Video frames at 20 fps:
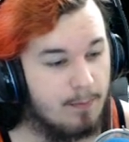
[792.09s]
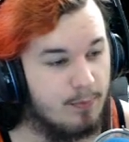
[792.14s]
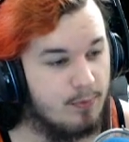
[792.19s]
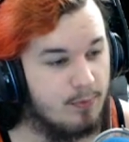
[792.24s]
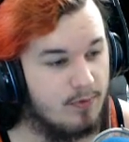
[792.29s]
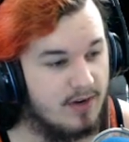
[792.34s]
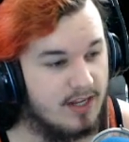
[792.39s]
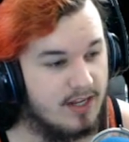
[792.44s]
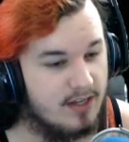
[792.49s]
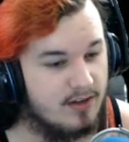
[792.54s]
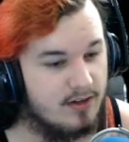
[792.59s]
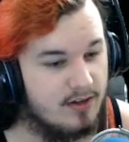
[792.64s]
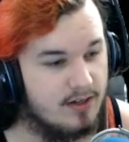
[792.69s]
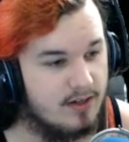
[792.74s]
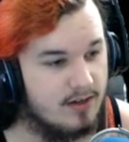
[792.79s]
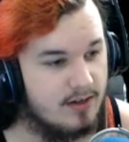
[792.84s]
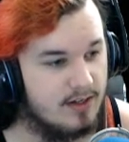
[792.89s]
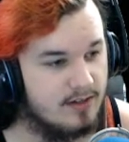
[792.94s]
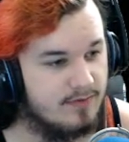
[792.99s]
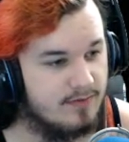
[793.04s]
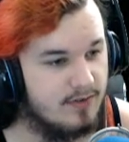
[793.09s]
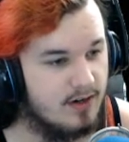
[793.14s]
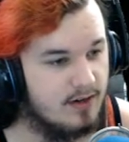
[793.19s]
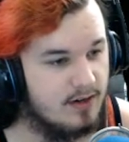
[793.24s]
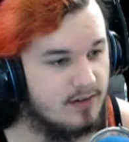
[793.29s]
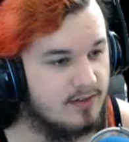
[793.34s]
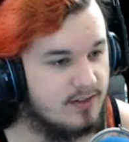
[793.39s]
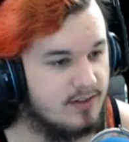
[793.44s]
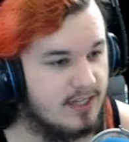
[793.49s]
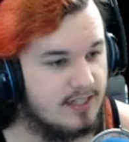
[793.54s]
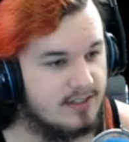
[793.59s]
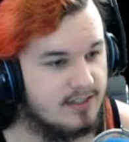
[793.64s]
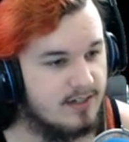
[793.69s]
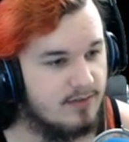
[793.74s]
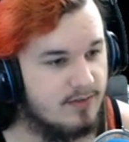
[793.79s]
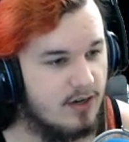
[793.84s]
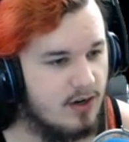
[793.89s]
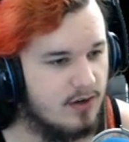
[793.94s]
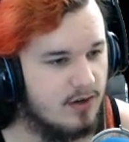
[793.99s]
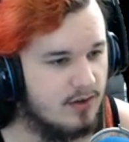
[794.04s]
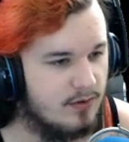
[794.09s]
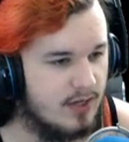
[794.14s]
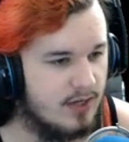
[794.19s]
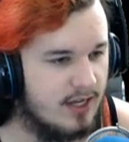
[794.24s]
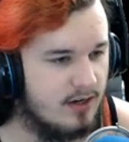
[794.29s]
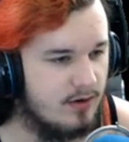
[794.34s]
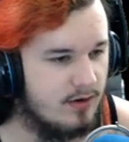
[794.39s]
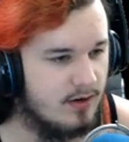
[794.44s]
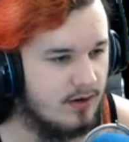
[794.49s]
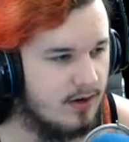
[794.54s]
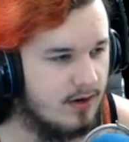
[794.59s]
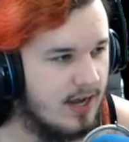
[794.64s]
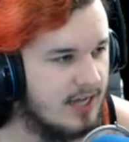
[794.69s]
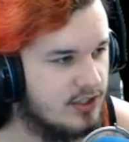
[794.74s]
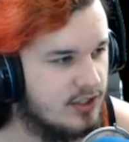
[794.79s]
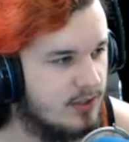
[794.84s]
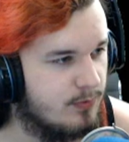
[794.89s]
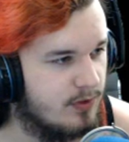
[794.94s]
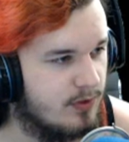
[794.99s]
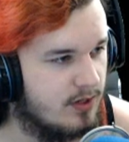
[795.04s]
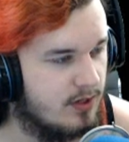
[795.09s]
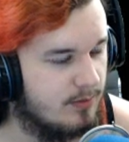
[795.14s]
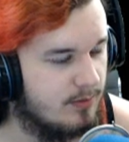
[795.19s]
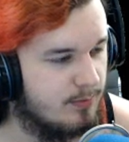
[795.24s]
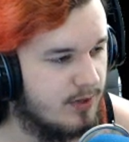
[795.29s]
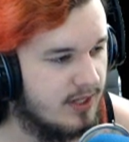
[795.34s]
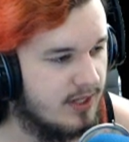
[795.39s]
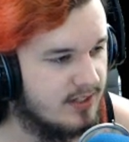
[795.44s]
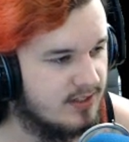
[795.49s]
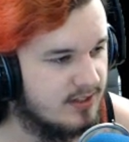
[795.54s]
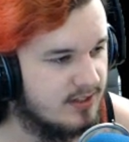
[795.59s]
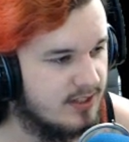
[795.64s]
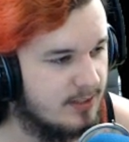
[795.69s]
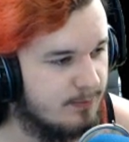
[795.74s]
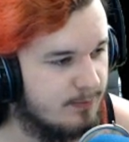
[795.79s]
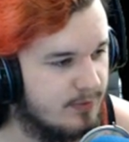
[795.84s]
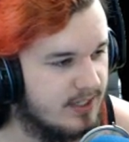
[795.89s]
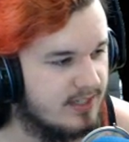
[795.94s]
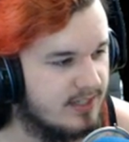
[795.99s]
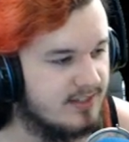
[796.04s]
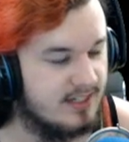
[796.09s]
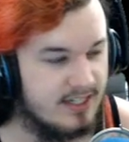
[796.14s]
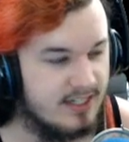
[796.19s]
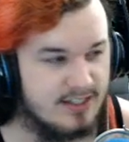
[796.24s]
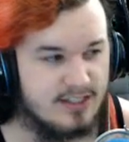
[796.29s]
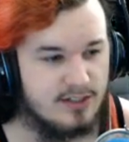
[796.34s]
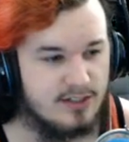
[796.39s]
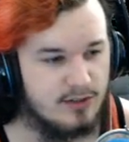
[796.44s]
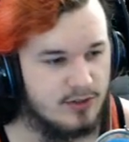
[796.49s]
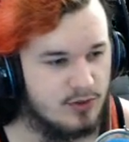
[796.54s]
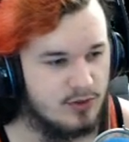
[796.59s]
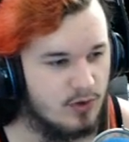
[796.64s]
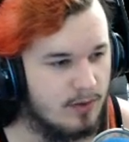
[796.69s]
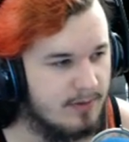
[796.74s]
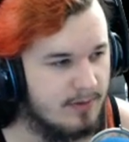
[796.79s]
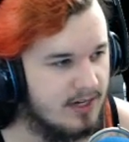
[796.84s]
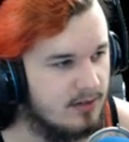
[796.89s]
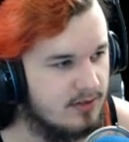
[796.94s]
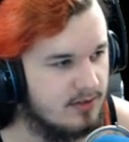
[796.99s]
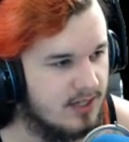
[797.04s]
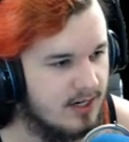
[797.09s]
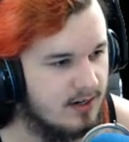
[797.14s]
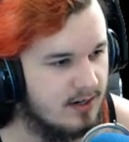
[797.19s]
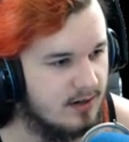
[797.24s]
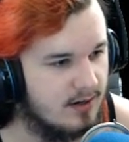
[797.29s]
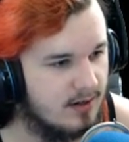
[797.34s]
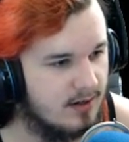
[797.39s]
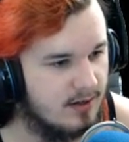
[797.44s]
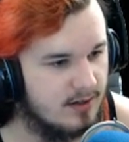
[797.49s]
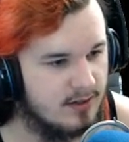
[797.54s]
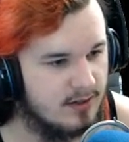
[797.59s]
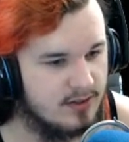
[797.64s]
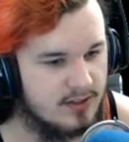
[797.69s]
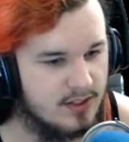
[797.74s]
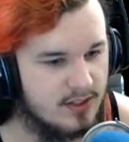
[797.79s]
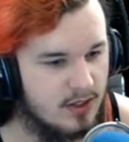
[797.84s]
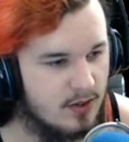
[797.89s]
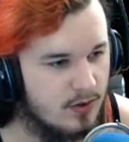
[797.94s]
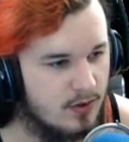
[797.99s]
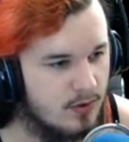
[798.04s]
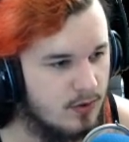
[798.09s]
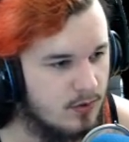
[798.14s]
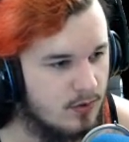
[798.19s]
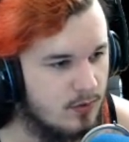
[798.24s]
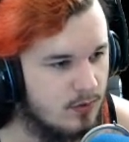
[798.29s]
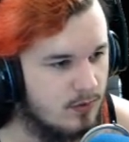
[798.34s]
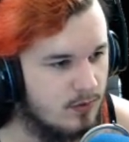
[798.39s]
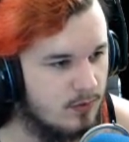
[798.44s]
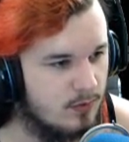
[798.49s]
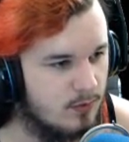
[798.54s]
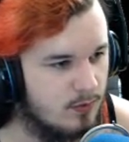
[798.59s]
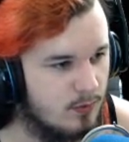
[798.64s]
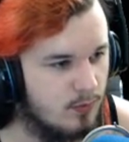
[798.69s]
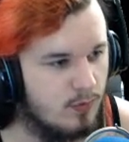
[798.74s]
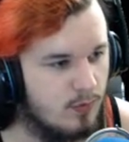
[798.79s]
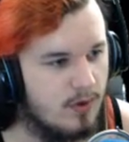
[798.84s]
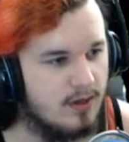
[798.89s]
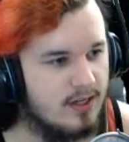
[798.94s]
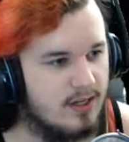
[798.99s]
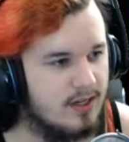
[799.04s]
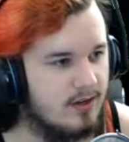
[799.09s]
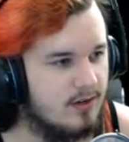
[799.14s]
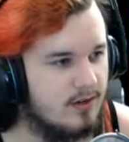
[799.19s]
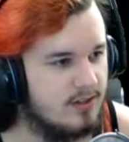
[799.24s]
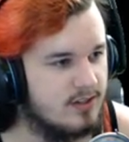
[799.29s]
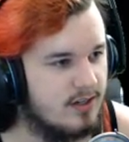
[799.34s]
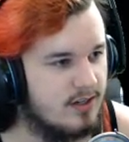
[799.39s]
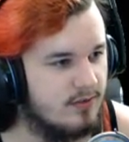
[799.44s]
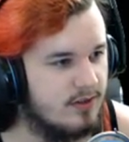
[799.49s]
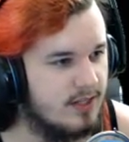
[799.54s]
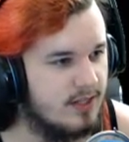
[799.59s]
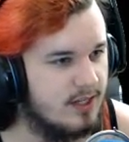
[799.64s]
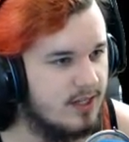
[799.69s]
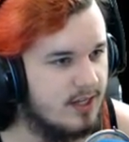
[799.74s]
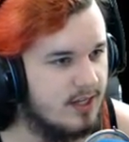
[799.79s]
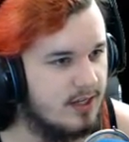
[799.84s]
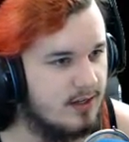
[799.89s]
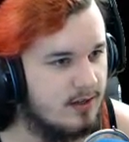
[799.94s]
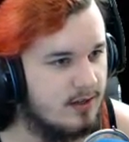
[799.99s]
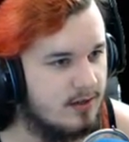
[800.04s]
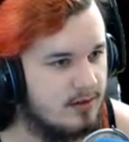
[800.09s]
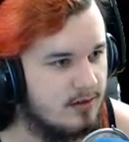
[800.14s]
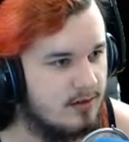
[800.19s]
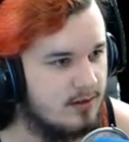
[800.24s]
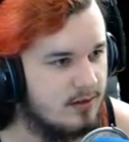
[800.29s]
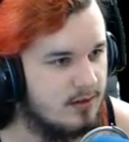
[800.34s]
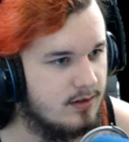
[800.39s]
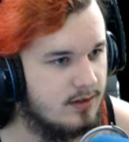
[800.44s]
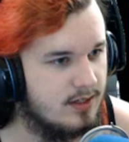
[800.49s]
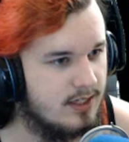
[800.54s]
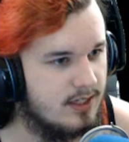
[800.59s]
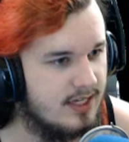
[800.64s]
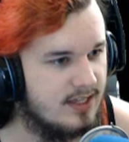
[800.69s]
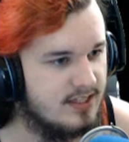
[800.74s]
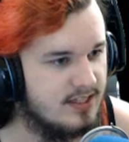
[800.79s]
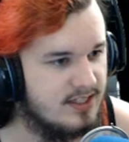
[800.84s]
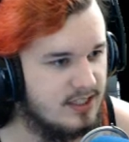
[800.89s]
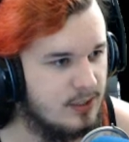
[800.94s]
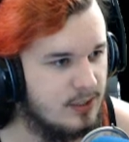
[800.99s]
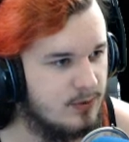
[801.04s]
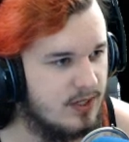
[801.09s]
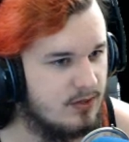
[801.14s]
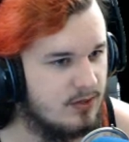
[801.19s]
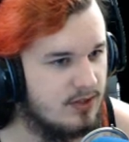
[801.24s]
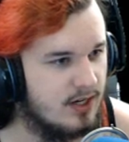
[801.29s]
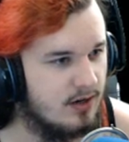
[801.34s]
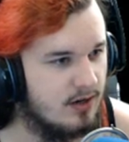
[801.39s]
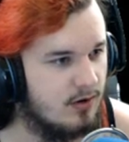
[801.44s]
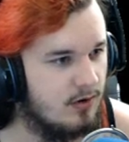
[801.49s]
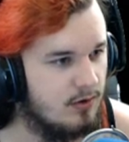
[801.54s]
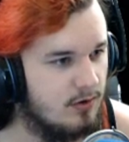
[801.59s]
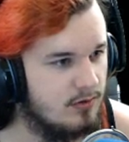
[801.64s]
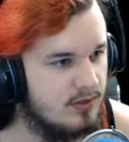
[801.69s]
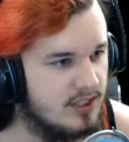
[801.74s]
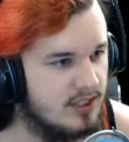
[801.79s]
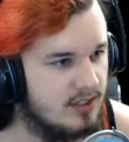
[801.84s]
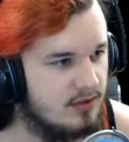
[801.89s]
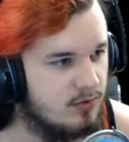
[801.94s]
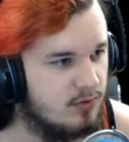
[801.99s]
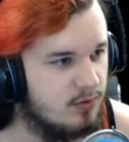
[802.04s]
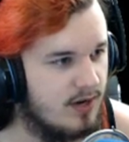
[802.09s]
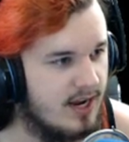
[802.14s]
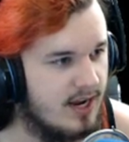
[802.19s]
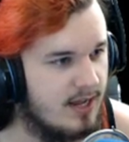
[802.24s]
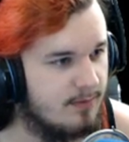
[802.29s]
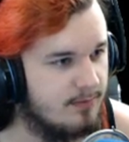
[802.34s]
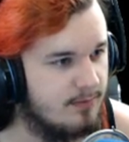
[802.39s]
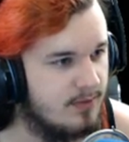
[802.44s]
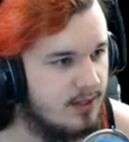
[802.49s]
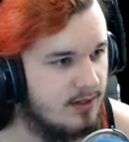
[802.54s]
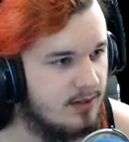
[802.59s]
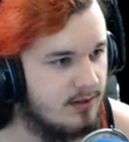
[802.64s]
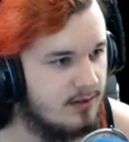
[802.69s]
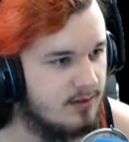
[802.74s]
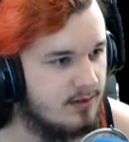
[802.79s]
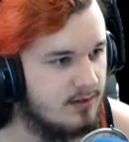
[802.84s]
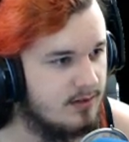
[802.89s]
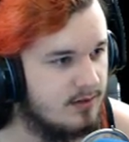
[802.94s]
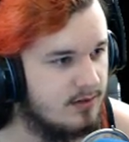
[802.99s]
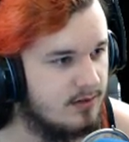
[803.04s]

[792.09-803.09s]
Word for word: pretty good as far as that stuff. Oh, you know what? Actually, we're gonna probably sleep because it is still storming out there, so, what? you know, it's not really, uh... Yeah, let's know out there. Holy crap, man.